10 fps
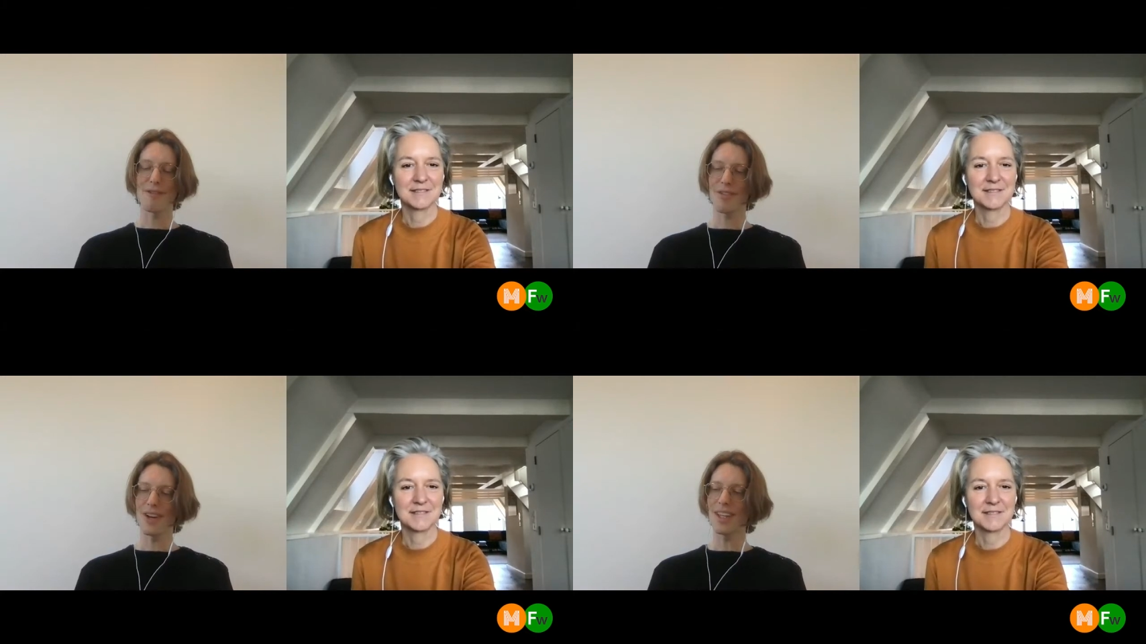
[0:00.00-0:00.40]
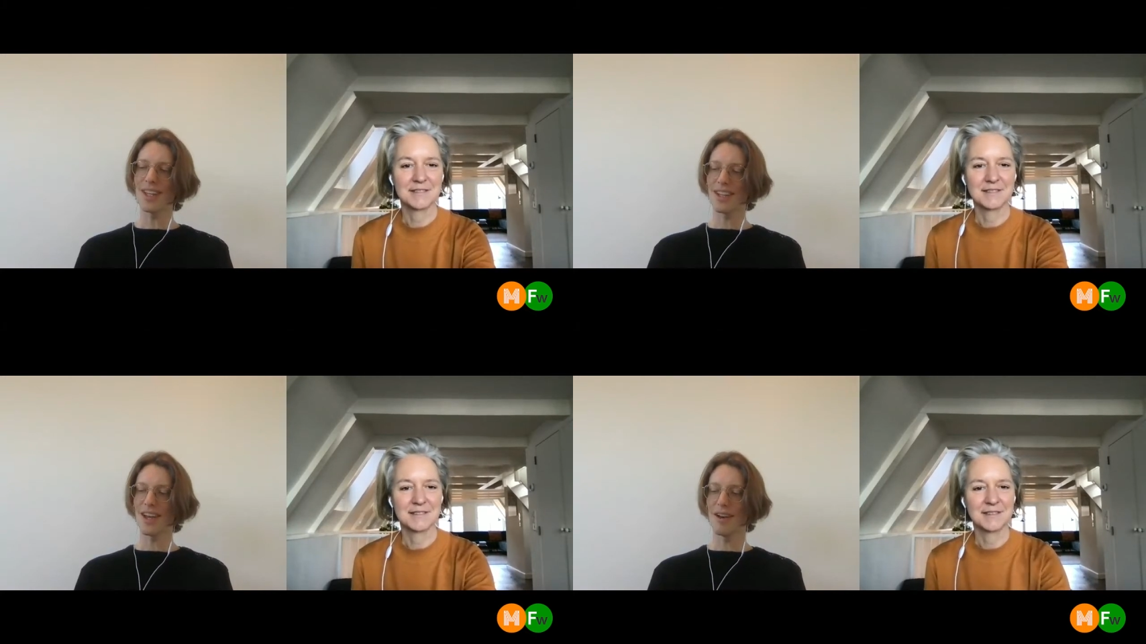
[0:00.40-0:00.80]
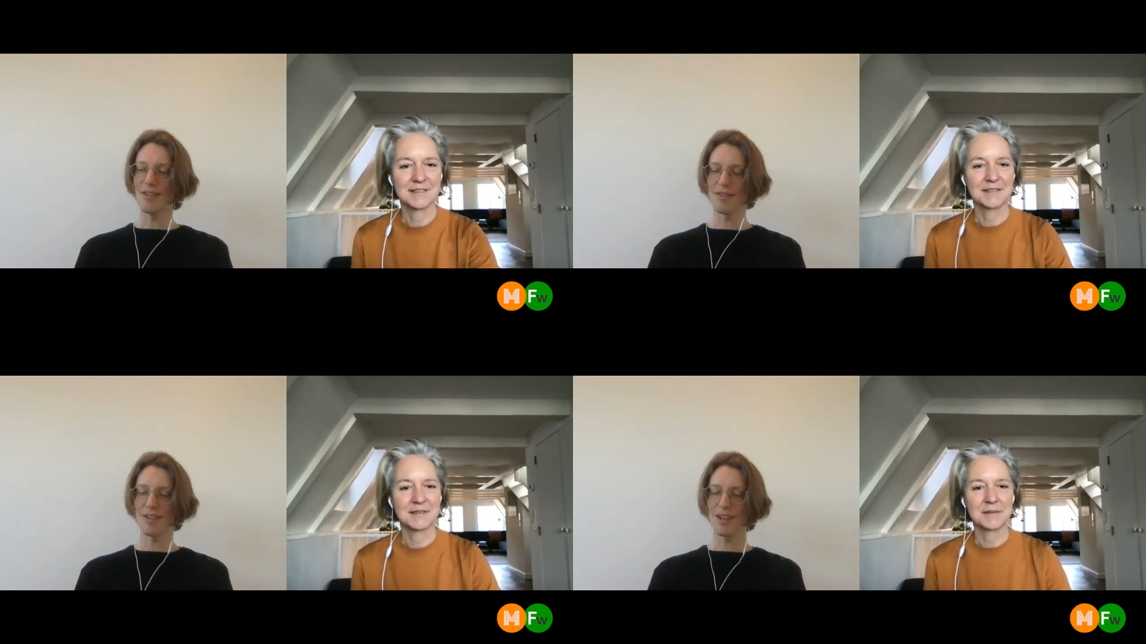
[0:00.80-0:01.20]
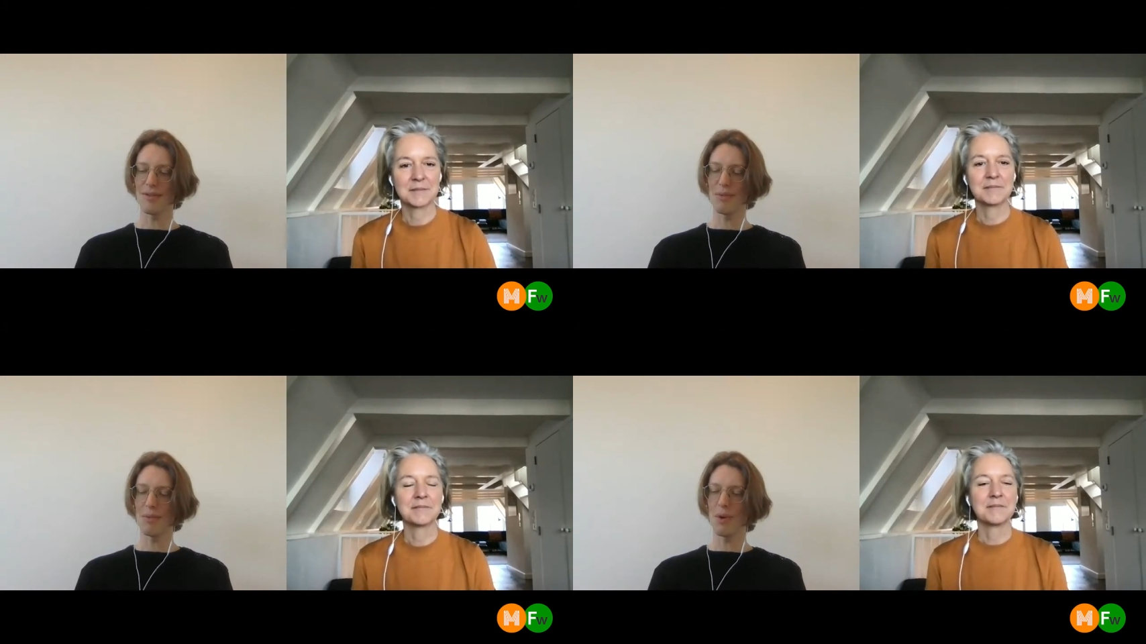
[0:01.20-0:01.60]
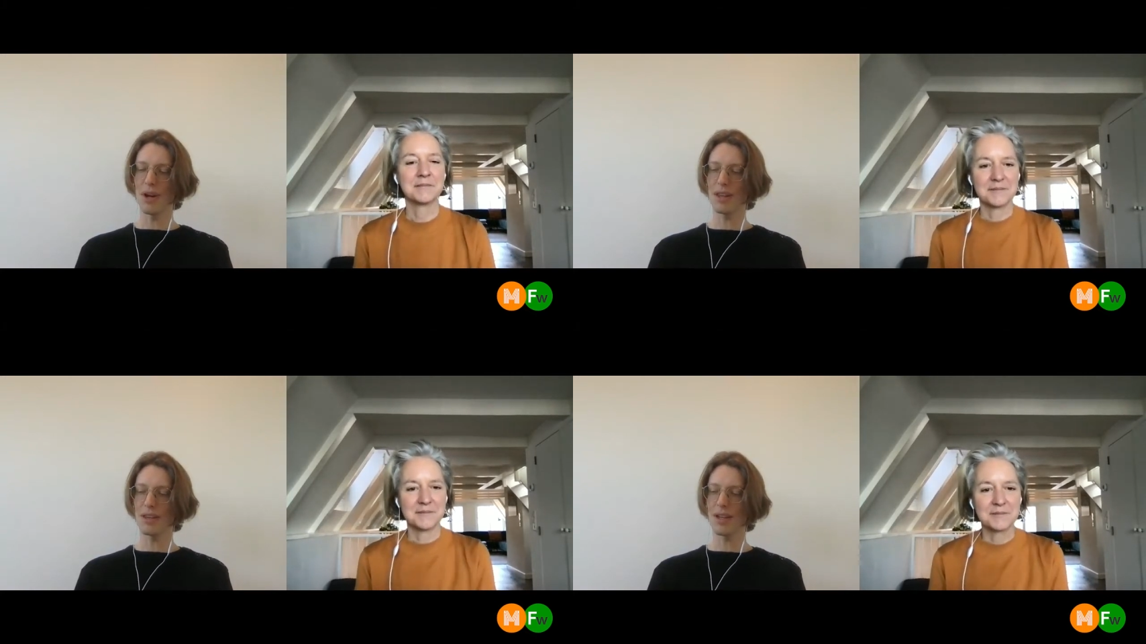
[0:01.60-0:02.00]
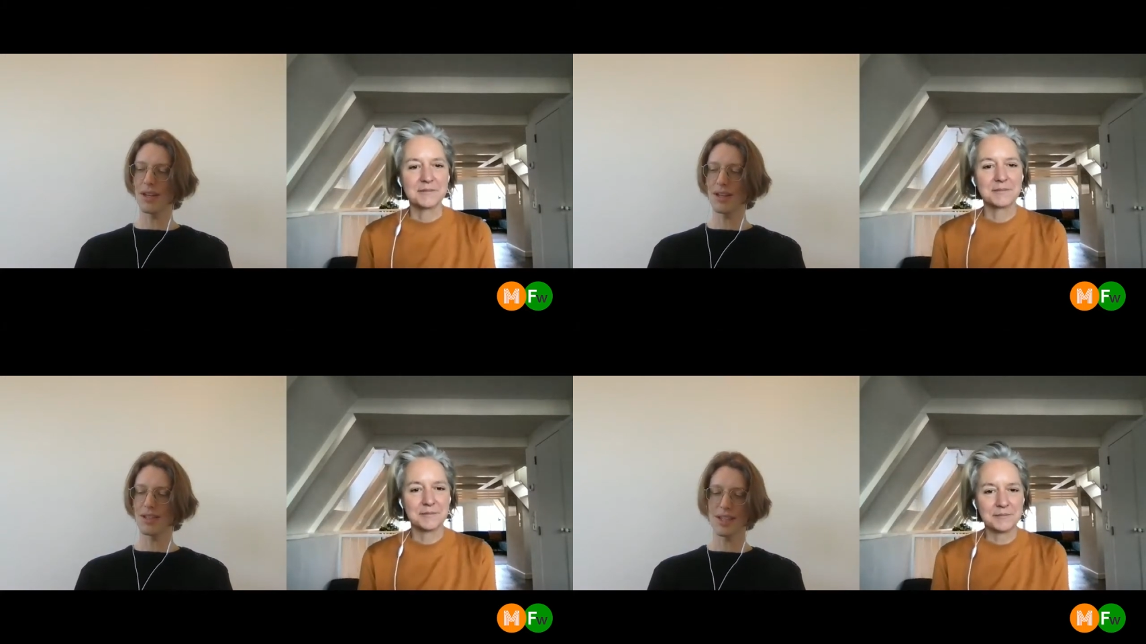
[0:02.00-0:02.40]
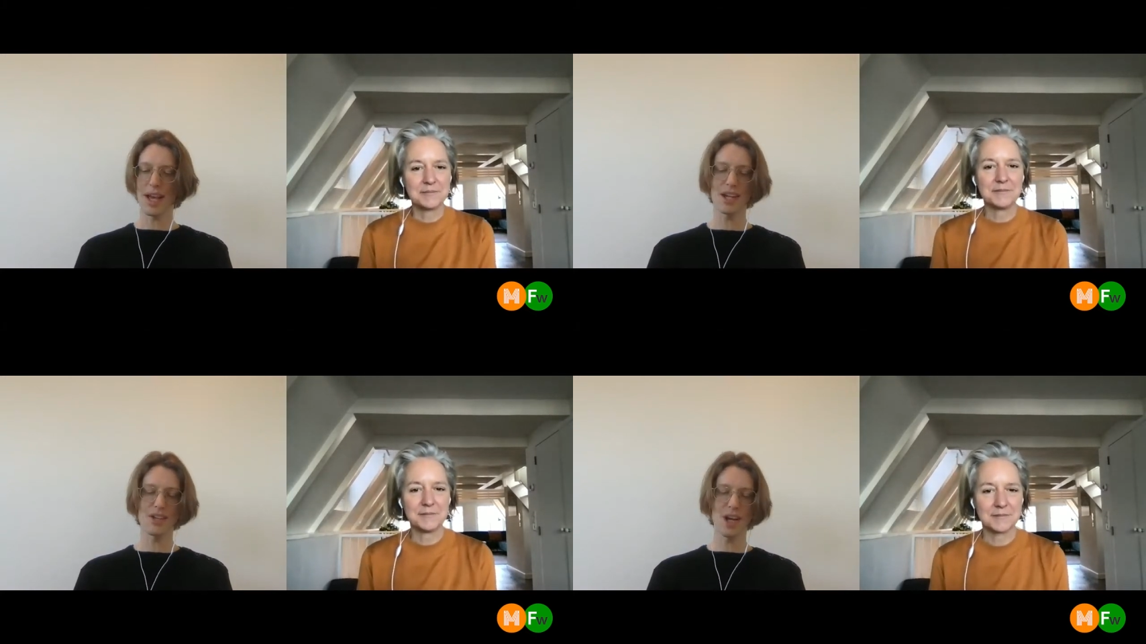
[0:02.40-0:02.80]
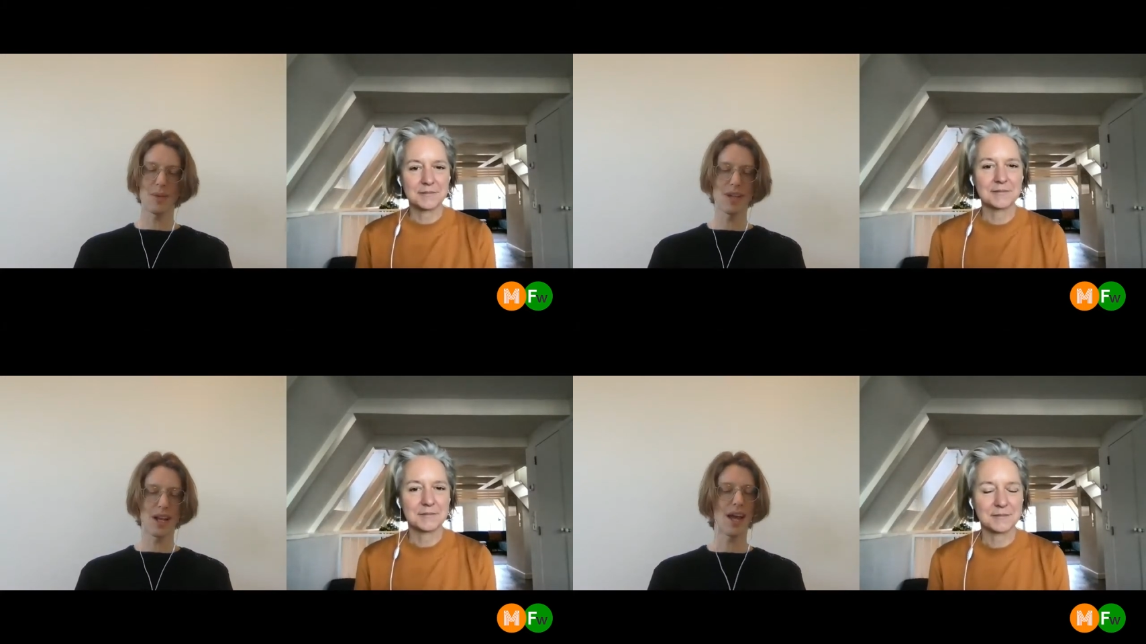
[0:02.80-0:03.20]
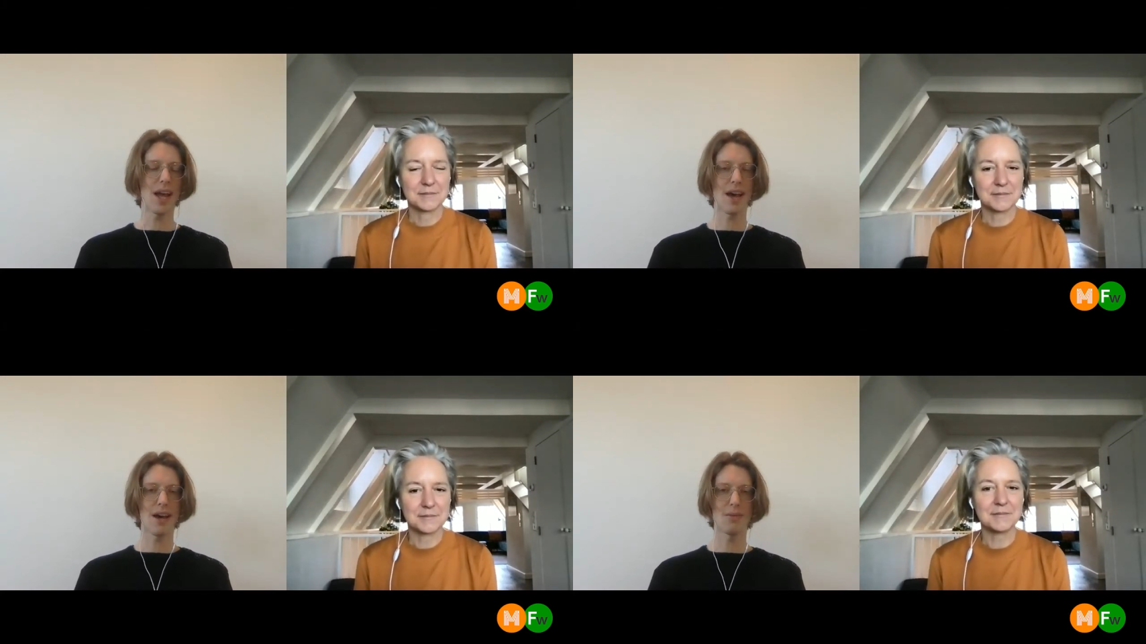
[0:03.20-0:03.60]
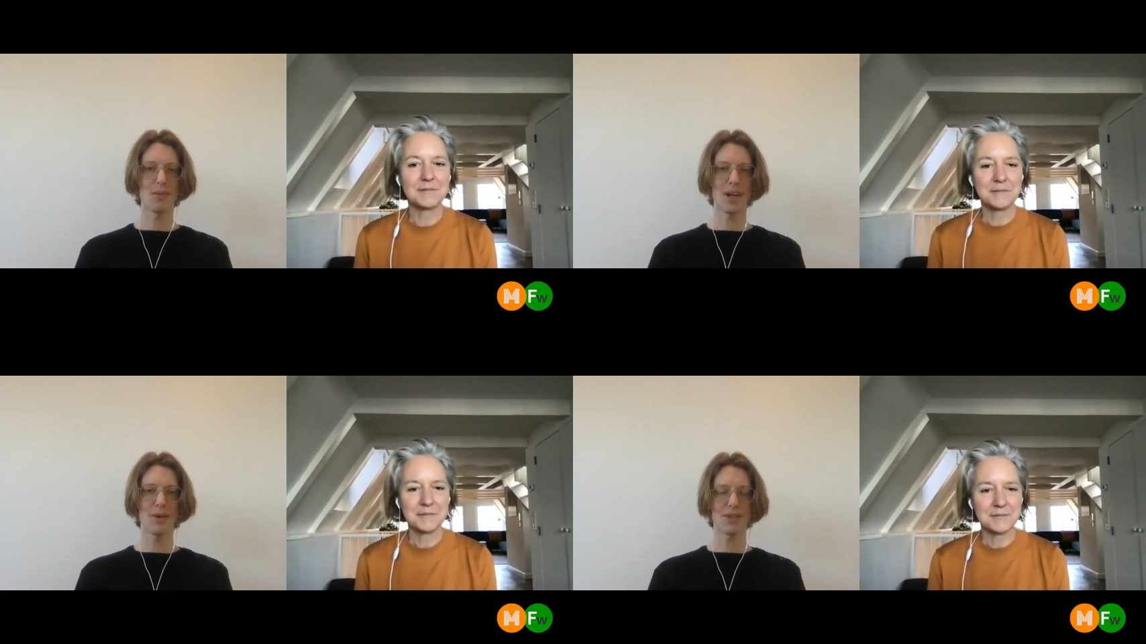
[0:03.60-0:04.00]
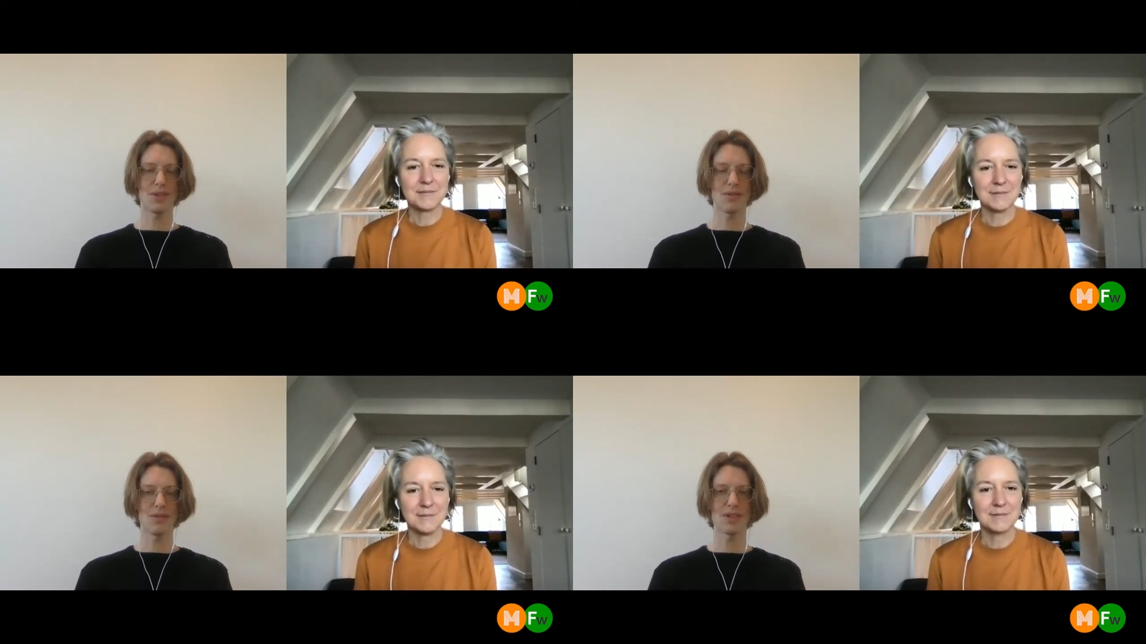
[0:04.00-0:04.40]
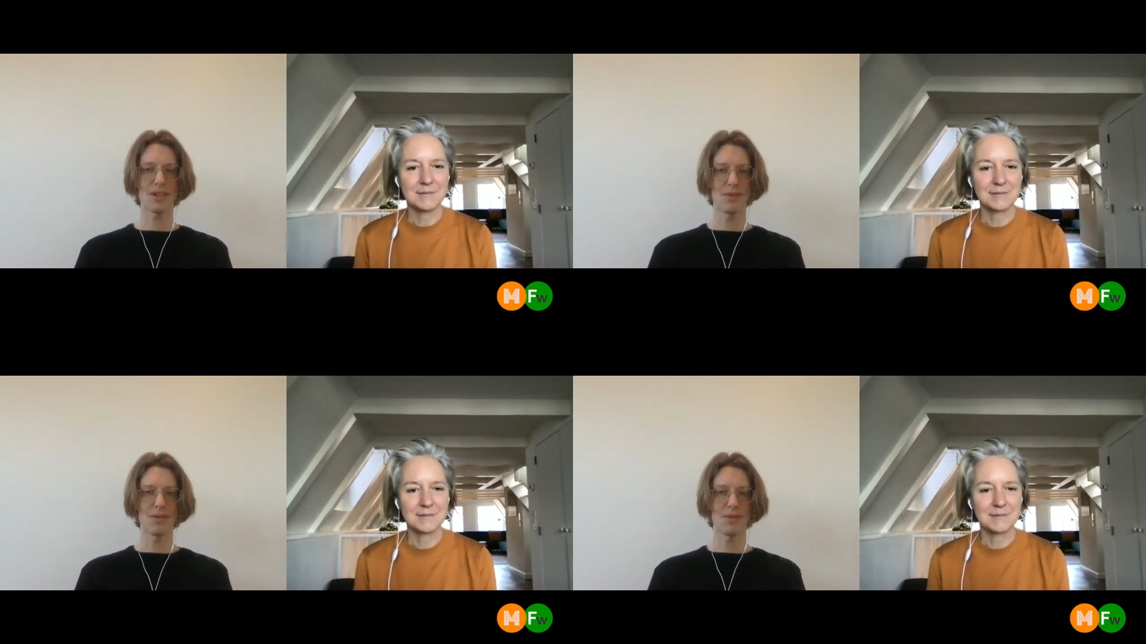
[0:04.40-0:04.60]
Speaker 1: funny enough, one of the side jobs that I had when I was in university